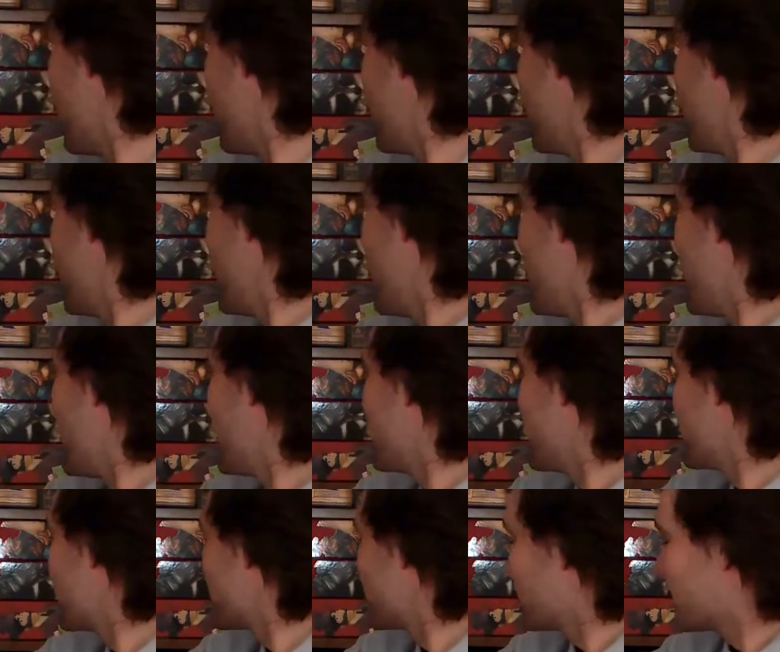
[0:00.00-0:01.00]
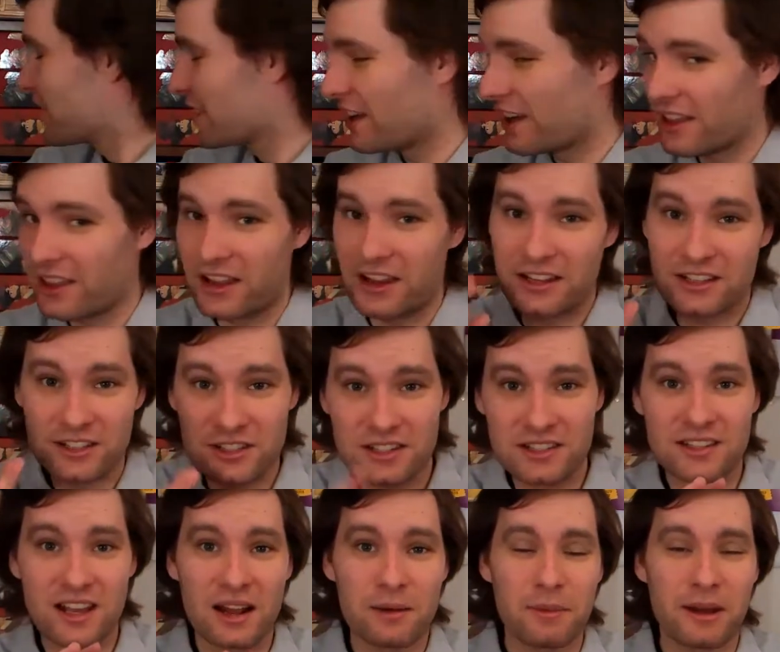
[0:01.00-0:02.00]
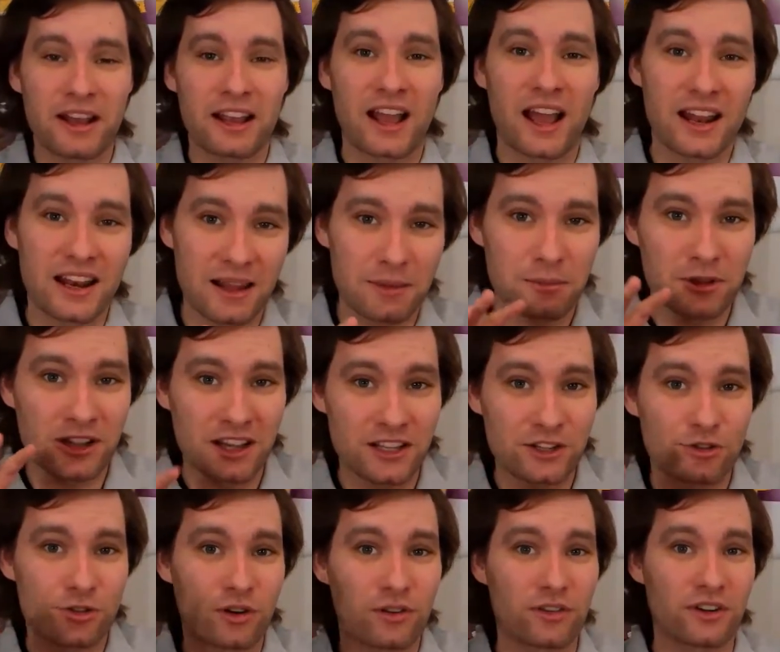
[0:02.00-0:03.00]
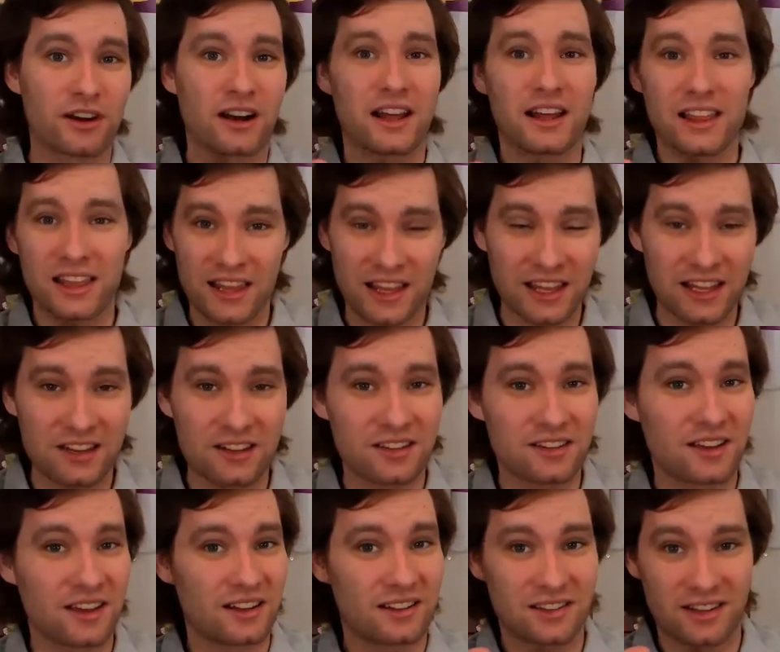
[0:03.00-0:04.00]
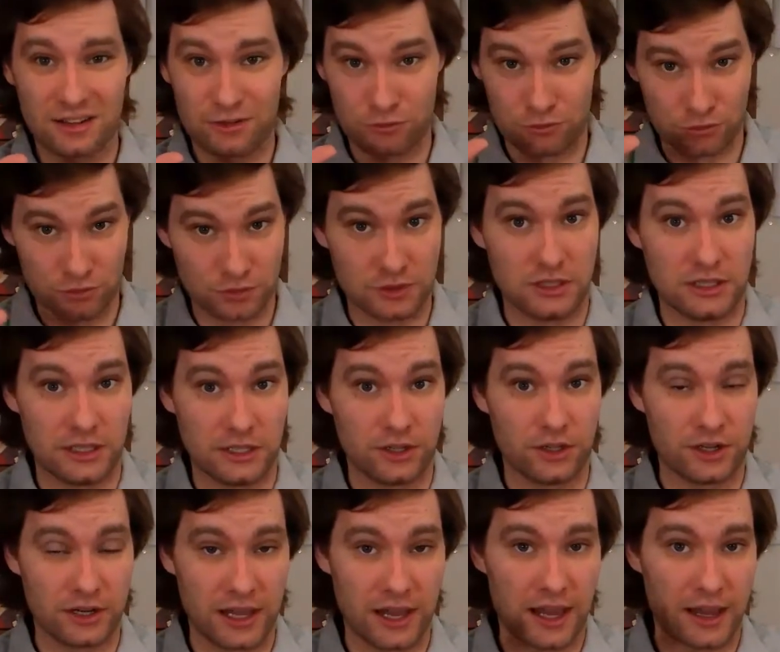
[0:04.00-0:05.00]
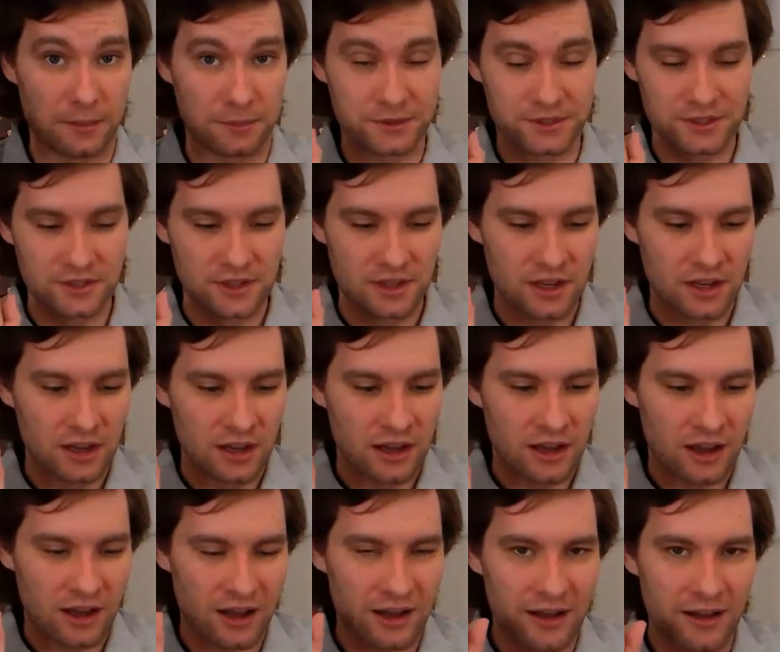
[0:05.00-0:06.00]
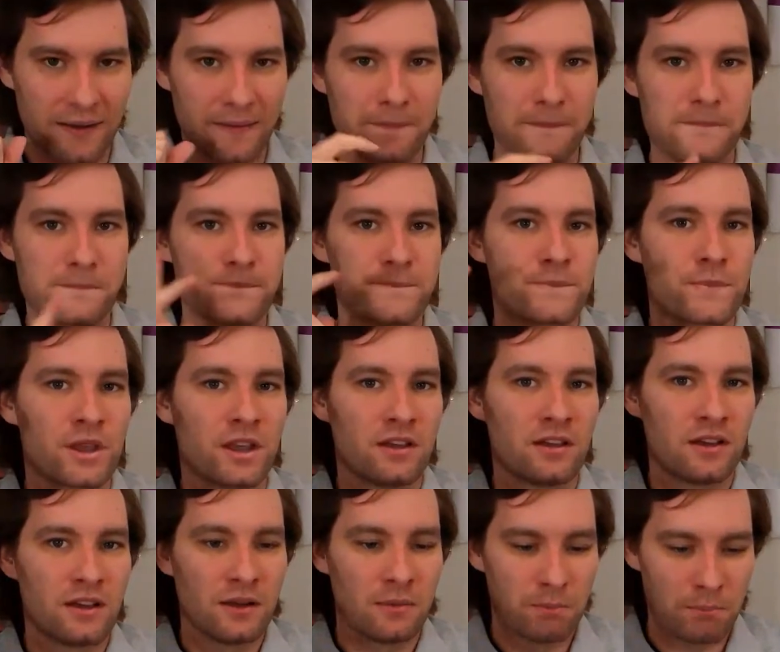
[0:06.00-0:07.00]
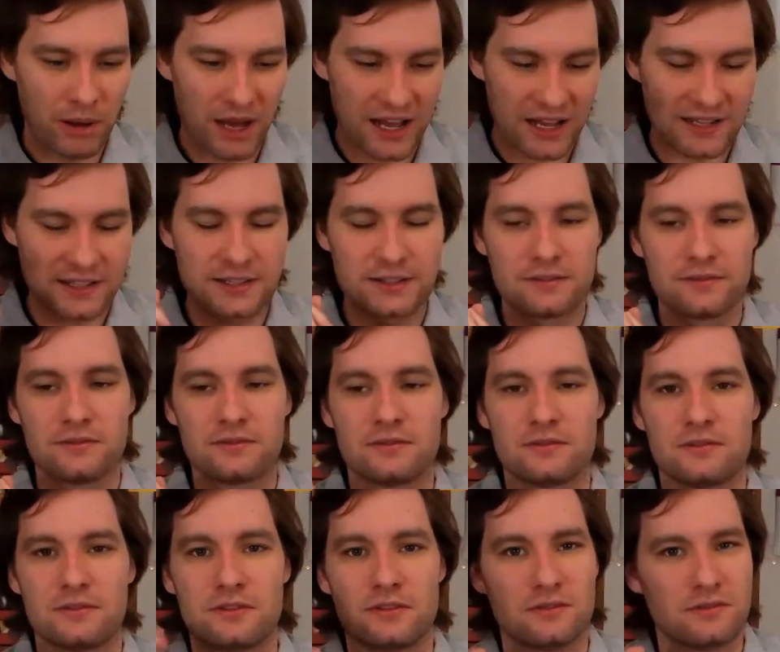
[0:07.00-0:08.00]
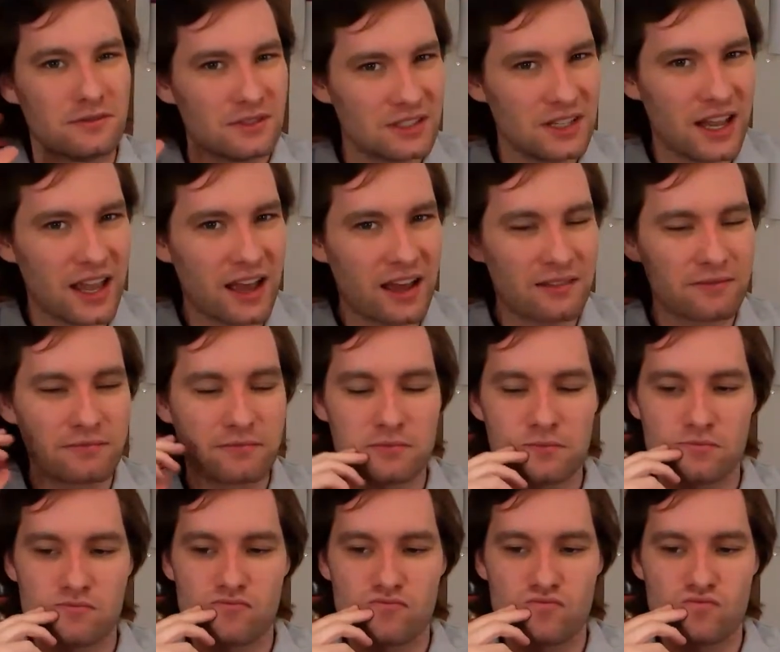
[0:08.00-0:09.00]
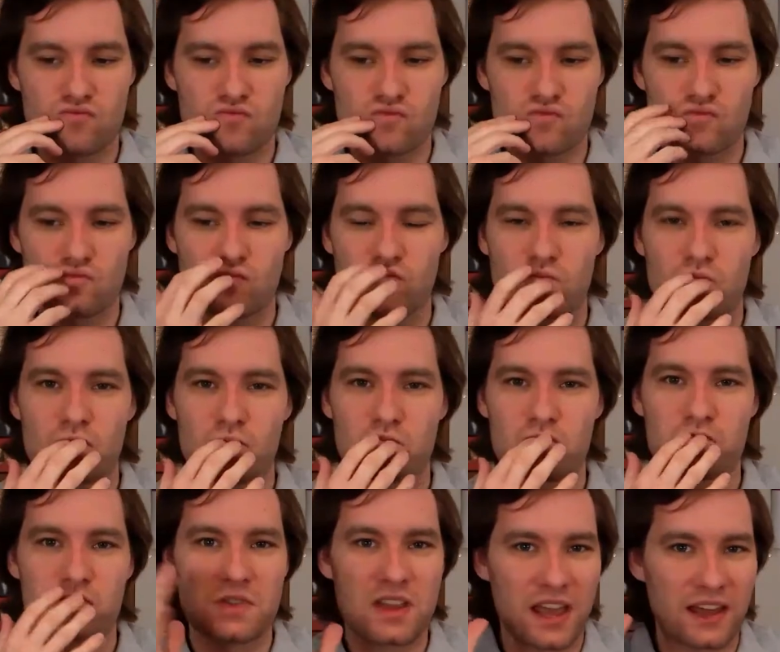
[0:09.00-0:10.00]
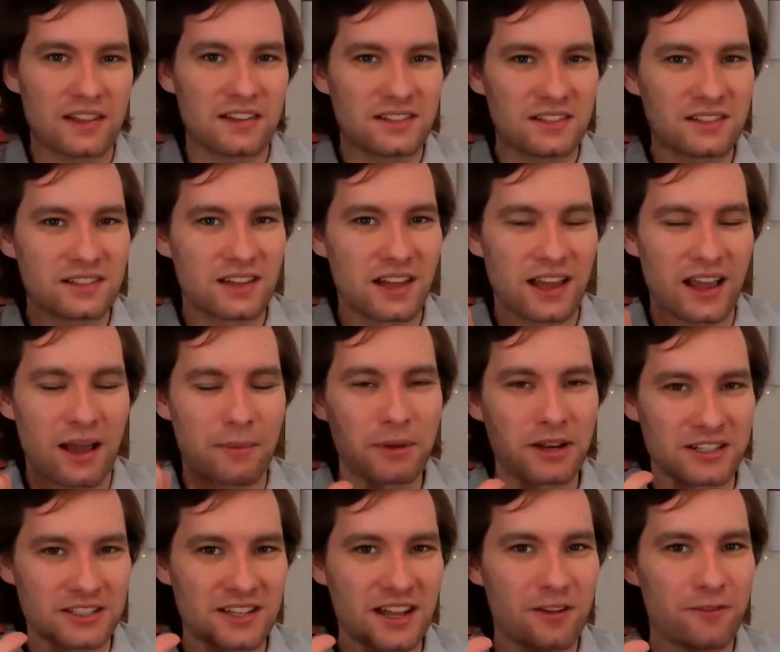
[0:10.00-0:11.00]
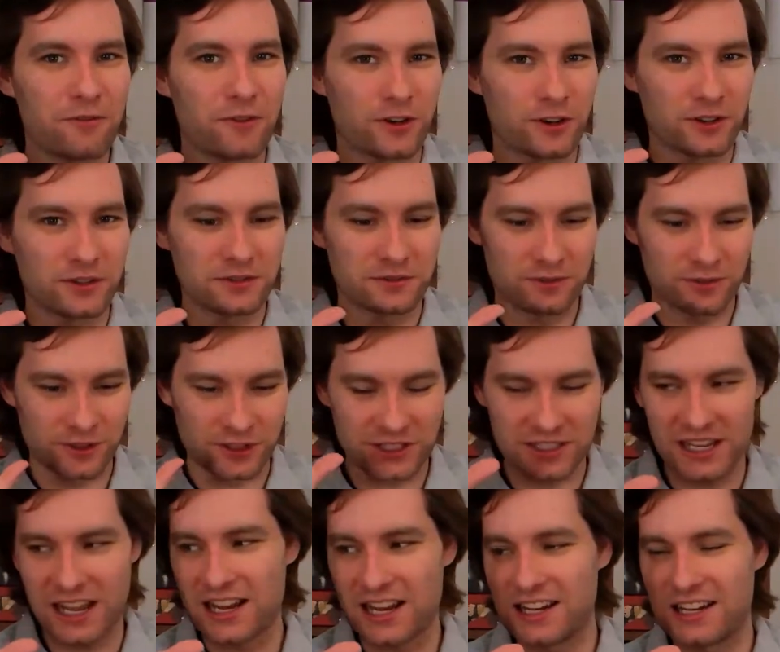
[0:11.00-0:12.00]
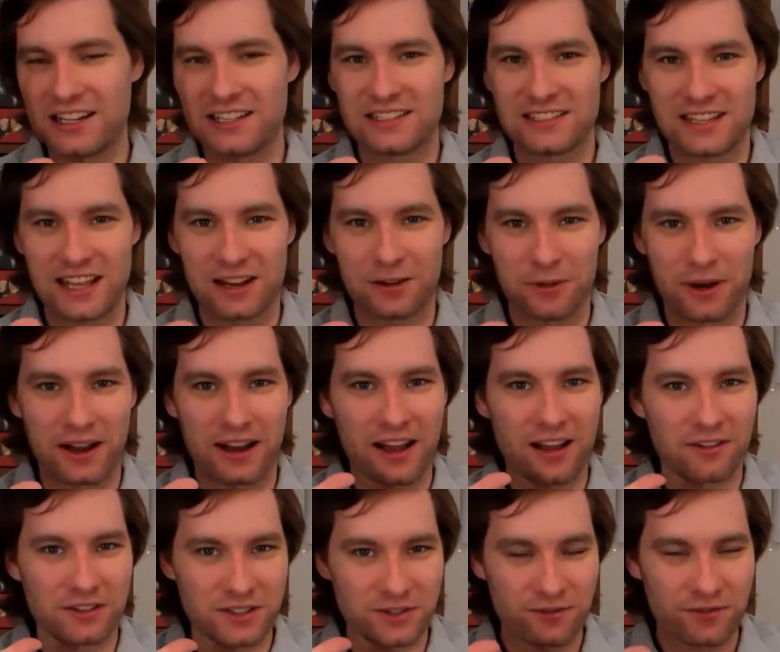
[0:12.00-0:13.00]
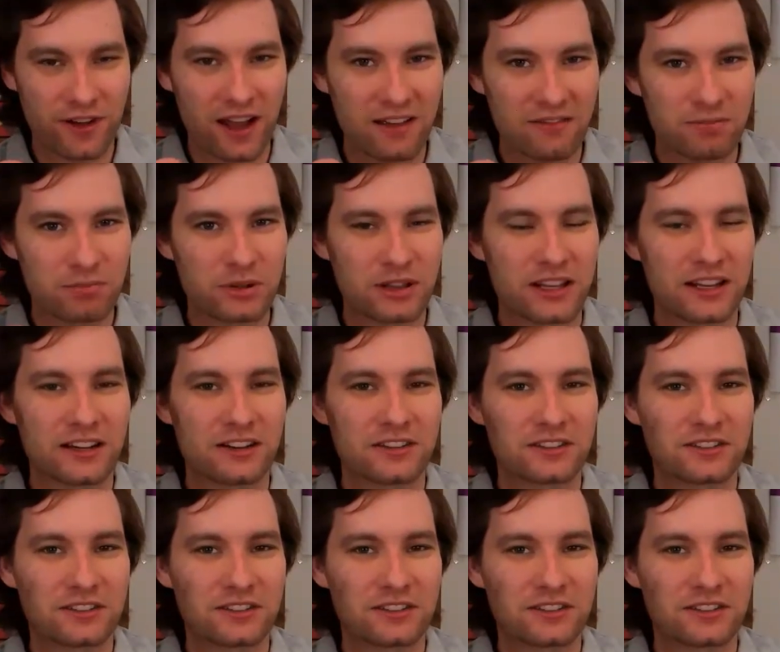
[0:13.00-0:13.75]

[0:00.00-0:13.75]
And there's nothing on that. It's designed by a guy named Glenn Drover, and I think he designs like really good games. But yeah, this is like, I'm gonna say for sanity's sake right now, it's 5 players.